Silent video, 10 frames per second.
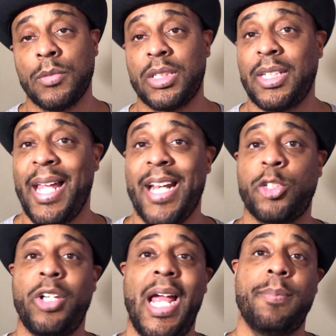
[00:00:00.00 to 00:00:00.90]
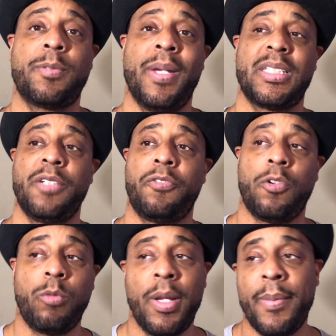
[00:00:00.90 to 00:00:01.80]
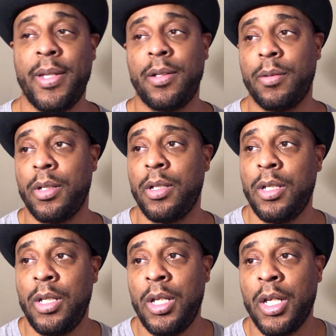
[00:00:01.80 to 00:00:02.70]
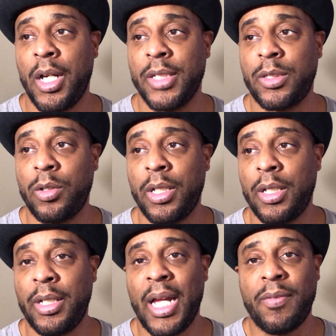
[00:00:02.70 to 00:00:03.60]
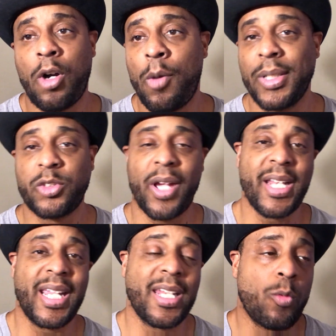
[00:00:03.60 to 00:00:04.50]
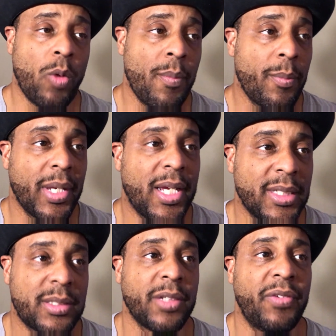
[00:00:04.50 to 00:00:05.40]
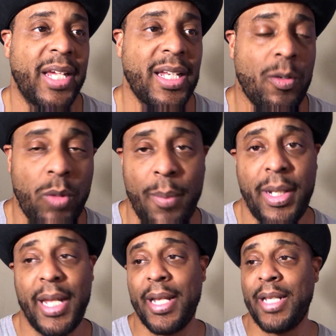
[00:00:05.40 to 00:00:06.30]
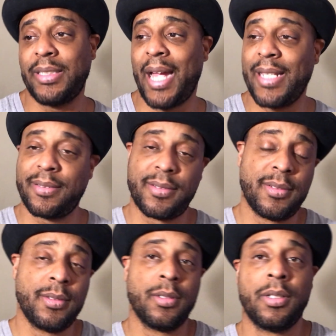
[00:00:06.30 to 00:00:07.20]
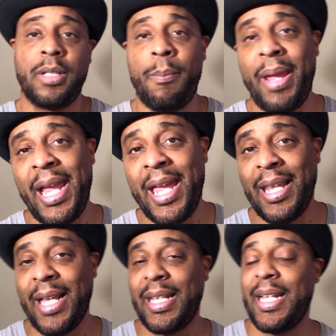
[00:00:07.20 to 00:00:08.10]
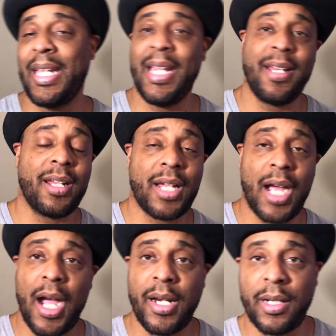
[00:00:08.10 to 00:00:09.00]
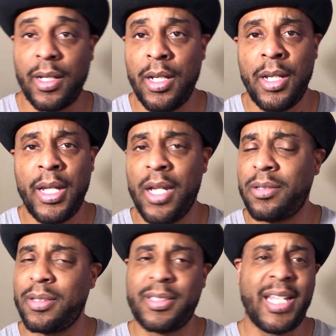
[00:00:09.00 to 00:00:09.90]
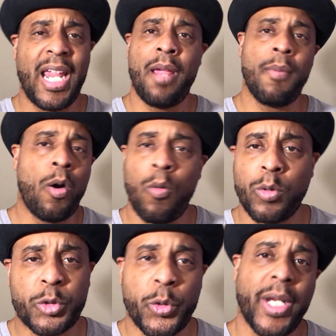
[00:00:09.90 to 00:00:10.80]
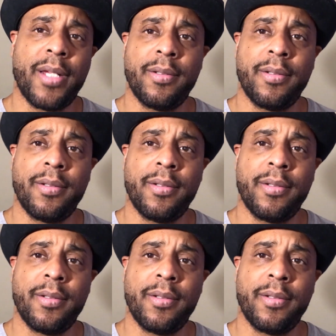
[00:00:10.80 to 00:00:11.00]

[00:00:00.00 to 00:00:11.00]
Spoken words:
It's a lot of traps, especially for women, because the devil always trying to get the women, because if you get the women, he can entice the man like they did in the garden. It's the same old trick.